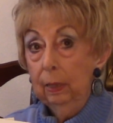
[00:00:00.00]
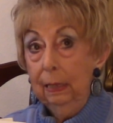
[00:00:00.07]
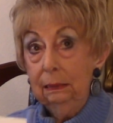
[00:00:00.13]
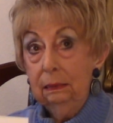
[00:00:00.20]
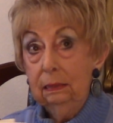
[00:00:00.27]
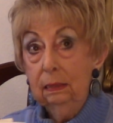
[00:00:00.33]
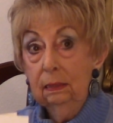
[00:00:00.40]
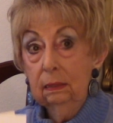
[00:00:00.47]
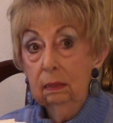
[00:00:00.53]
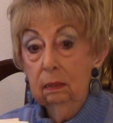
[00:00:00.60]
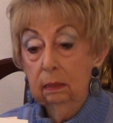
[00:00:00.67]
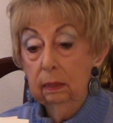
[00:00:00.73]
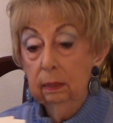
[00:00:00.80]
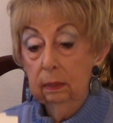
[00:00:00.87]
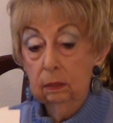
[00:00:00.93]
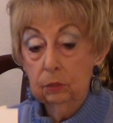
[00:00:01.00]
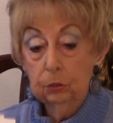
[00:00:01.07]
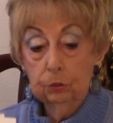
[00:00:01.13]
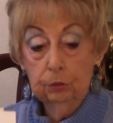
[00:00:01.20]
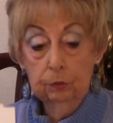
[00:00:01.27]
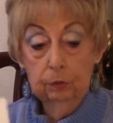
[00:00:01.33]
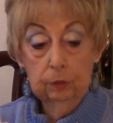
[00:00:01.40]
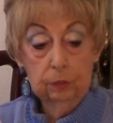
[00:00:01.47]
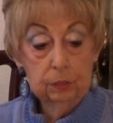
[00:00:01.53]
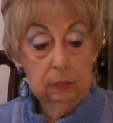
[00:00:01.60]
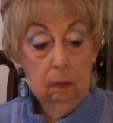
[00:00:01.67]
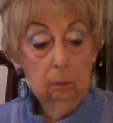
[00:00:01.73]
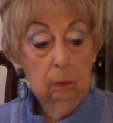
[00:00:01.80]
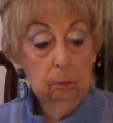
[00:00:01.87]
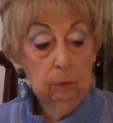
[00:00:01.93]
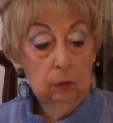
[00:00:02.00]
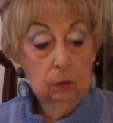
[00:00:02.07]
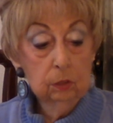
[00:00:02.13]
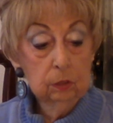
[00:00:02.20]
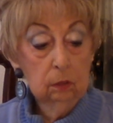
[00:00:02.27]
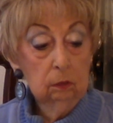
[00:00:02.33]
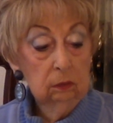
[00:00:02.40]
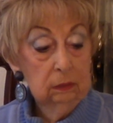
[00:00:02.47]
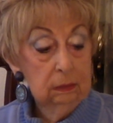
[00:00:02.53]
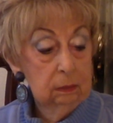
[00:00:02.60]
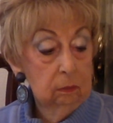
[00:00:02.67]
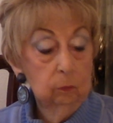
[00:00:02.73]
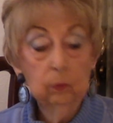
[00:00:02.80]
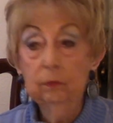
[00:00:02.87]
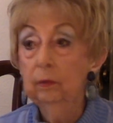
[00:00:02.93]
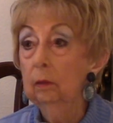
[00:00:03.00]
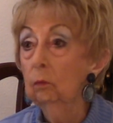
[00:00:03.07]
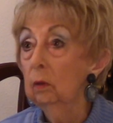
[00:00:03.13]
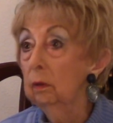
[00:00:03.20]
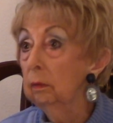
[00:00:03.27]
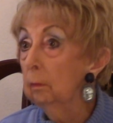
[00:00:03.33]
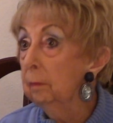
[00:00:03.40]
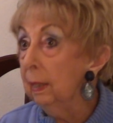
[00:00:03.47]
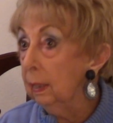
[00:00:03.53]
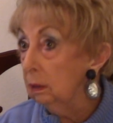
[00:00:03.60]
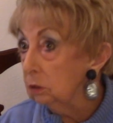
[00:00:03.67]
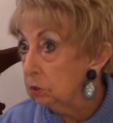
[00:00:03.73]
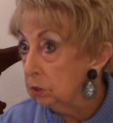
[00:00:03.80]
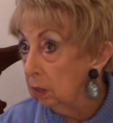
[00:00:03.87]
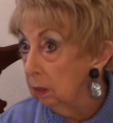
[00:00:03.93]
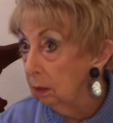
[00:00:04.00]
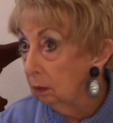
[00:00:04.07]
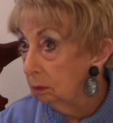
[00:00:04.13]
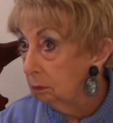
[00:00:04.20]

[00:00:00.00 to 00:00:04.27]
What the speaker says: season tickets to the summer musicals when they were in the band shell.